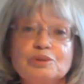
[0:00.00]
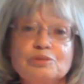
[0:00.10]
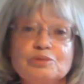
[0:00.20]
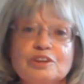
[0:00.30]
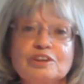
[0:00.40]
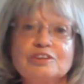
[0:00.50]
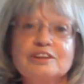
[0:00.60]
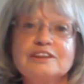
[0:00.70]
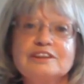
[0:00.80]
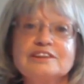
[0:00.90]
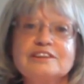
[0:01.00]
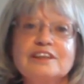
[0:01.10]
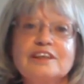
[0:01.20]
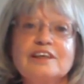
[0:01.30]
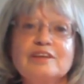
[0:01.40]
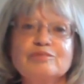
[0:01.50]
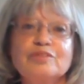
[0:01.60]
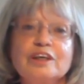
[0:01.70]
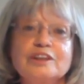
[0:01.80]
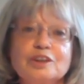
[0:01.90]
with all that God is, and
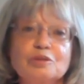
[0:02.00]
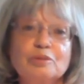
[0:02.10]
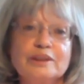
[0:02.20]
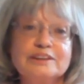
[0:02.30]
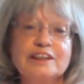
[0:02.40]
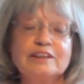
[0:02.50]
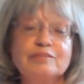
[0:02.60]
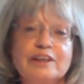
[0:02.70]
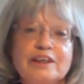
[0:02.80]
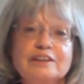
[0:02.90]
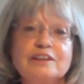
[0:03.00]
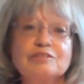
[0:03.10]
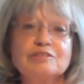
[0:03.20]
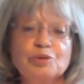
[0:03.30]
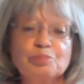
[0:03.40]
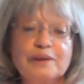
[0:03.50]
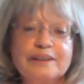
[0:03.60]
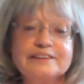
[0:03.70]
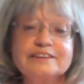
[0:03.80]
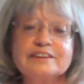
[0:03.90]
find our way to live that with
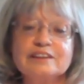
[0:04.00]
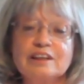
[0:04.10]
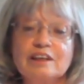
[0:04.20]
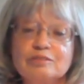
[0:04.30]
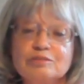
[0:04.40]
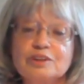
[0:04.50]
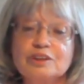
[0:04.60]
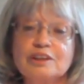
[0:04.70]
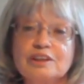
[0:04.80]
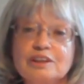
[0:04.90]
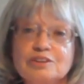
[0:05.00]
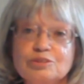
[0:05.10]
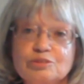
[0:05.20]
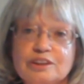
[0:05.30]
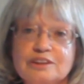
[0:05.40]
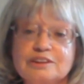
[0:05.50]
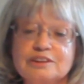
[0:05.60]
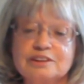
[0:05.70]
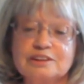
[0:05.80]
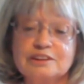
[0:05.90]
peace and love and
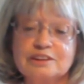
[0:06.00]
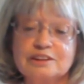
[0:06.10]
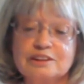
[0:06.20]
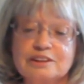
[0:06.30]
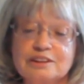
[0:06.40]
authenticity.